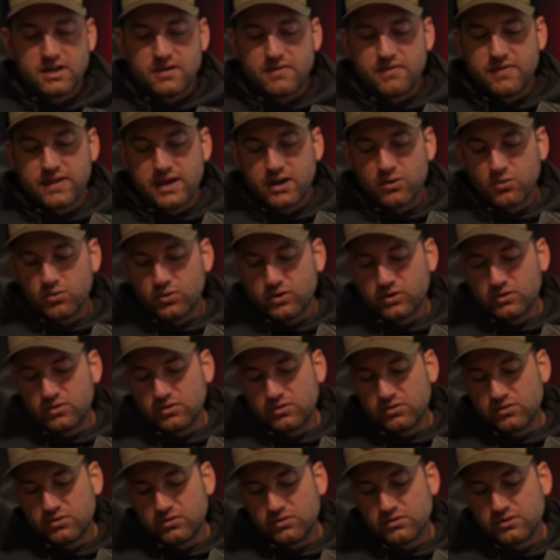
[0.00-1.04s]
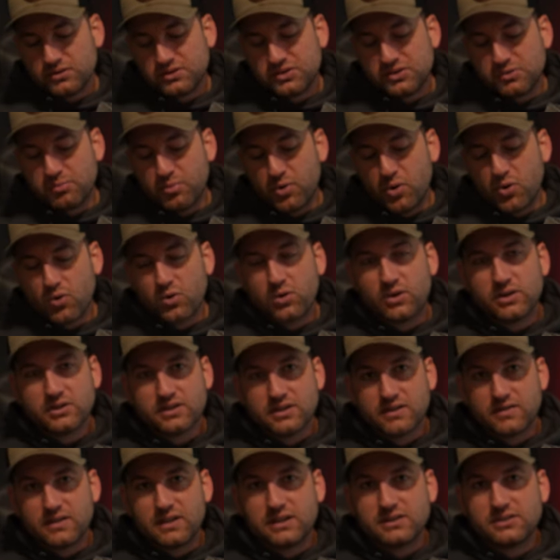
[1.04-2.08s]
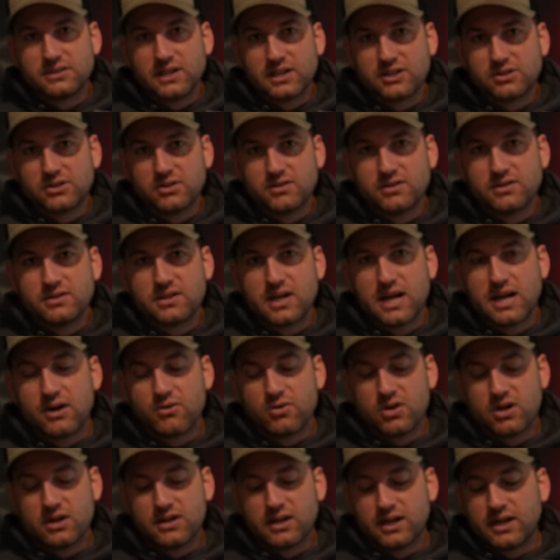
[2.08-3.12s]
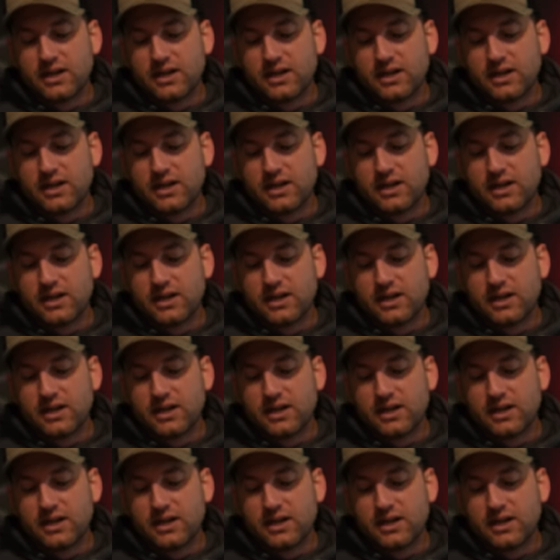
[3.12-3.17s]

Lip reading: that will support this section of the tie rod,